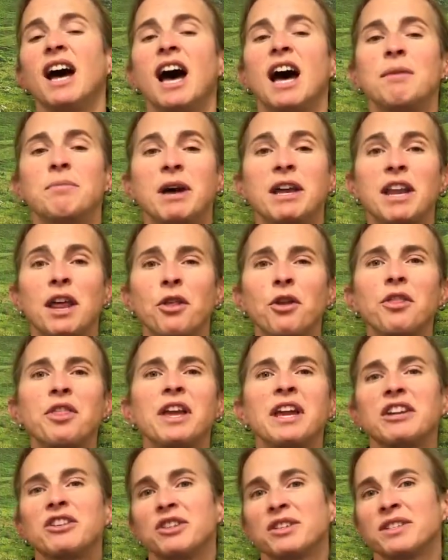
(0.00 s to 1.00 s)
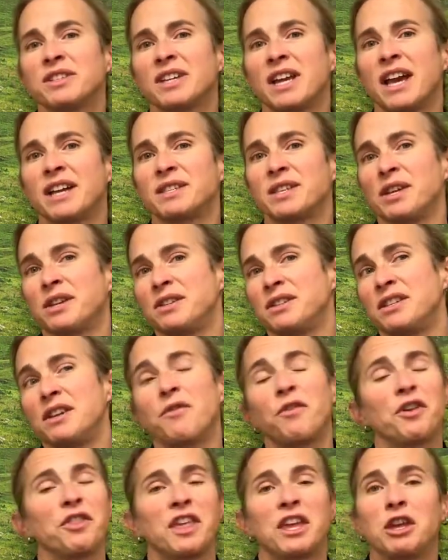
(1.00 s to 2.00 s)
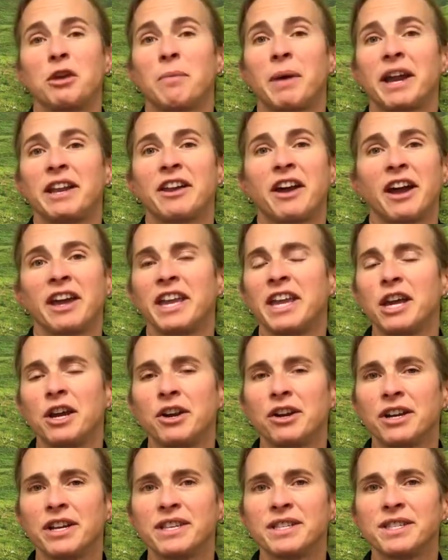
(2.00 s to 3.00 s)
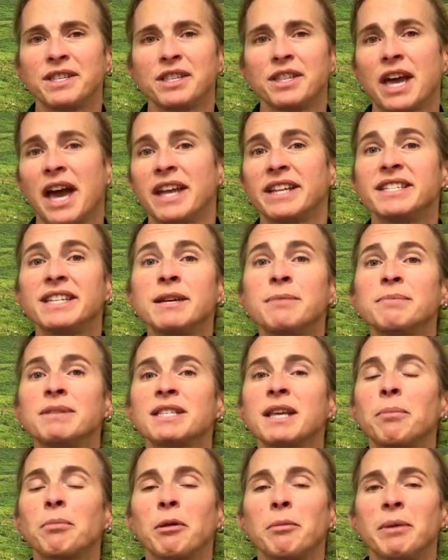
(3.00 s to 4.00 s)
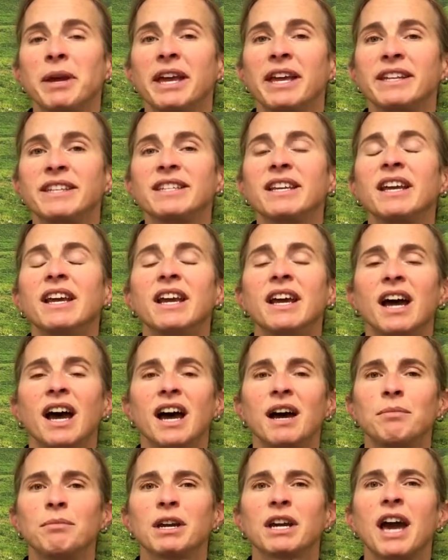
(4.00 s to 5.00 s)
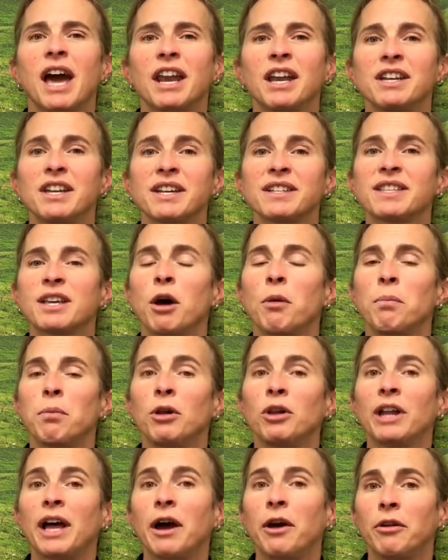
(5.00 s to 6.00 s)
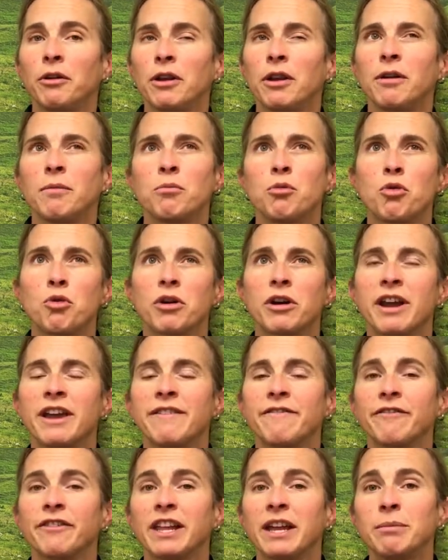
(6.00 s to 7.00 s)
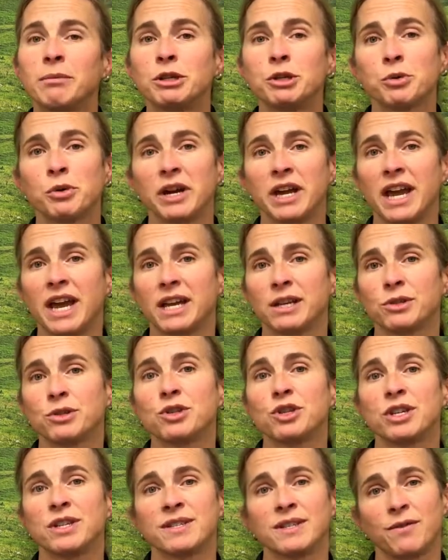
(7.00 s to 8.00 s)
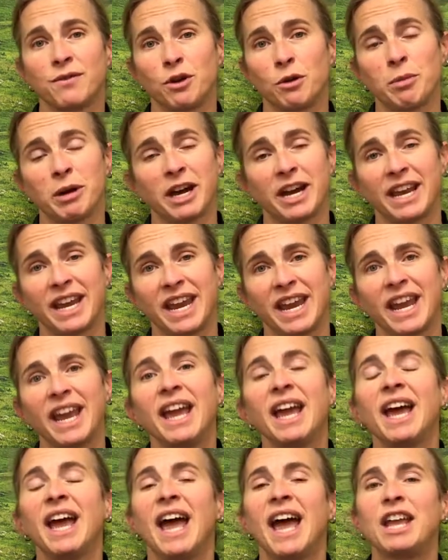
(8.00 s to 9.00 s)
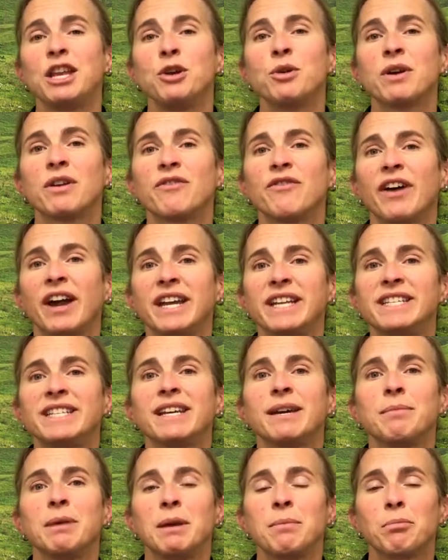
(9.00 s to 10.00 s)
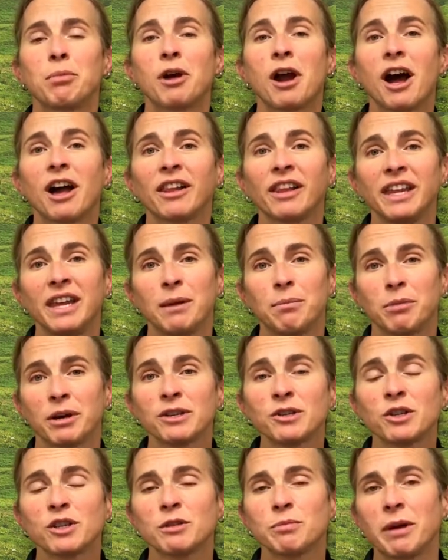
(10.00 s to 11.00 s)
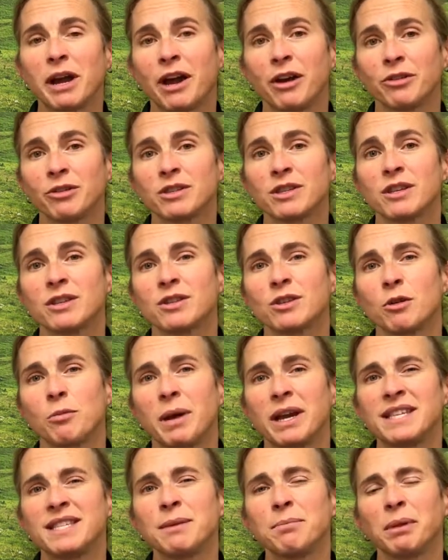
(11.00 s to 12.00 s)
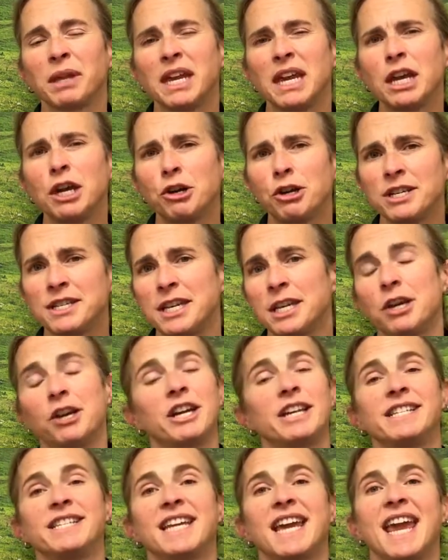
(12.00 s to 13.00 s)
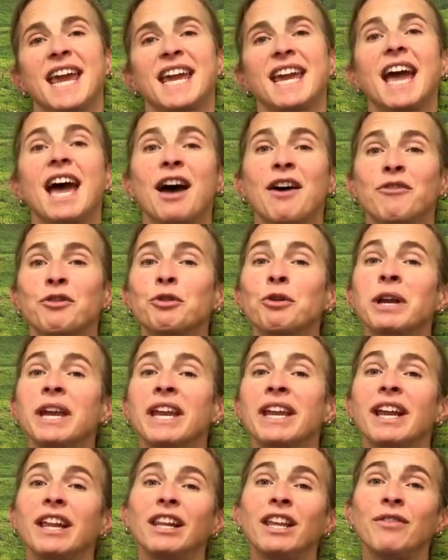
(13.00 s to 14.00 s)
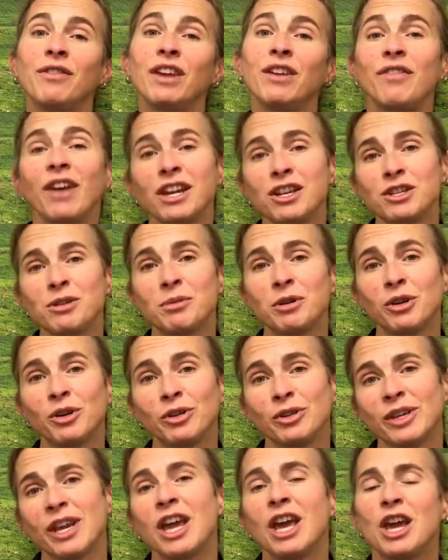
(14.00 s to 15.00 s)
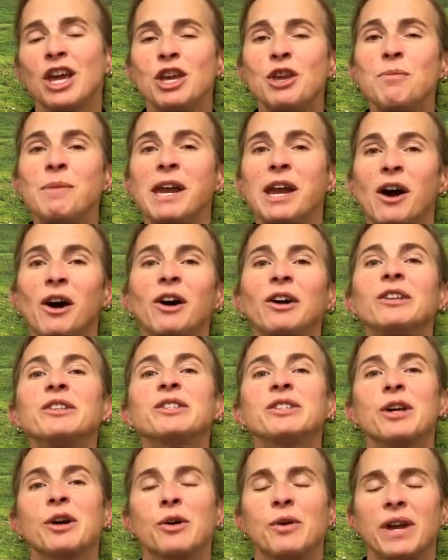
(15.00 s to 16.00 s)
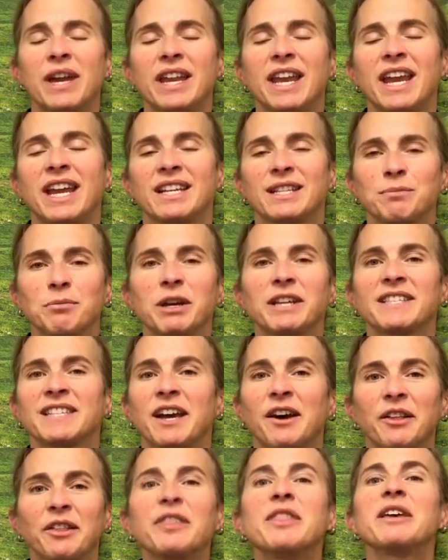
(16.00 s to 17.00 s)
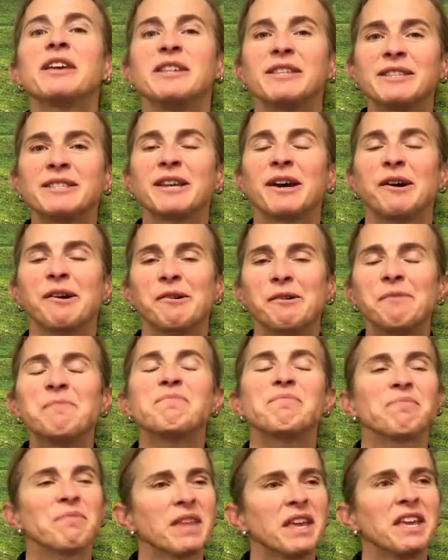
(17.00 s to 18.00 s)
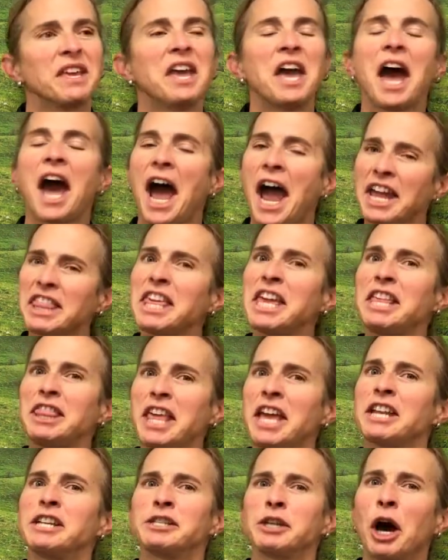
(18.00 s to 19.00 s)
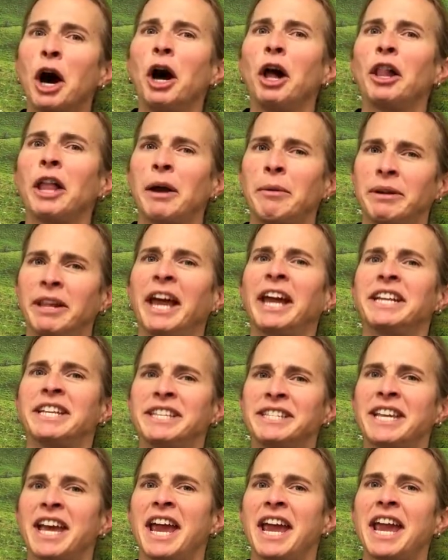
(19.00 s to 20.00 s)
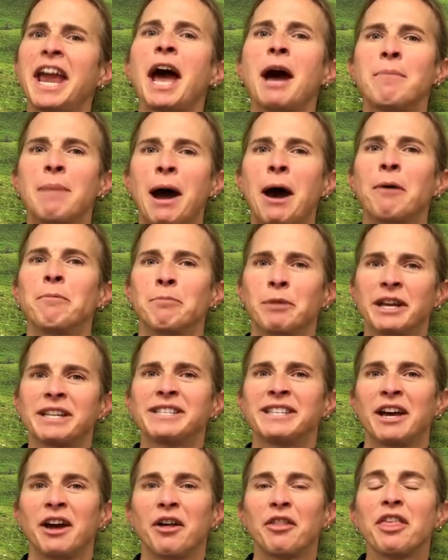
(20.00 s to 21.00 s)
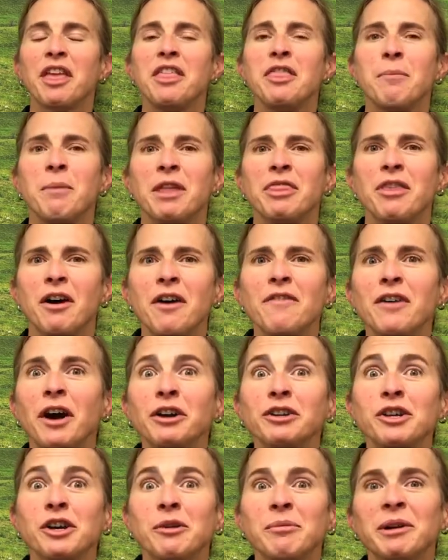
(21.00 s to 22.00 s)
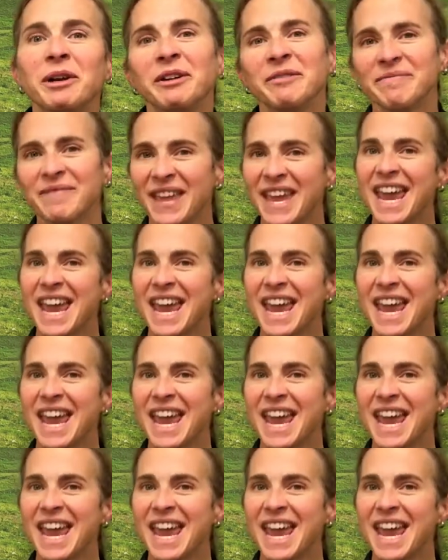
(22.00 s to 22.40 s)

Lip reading: Another thing, just as a different thing you might not hear, is that DIM supplement that kind of does help pull out more inflammatory estrogens of your body, and you can find DIM in broccoli and Brussels sprouts. So by simply increasing your intake of green leafy vegetables, you may also enhance breast health. So I think that is all I would like to say about breast health in the month of October.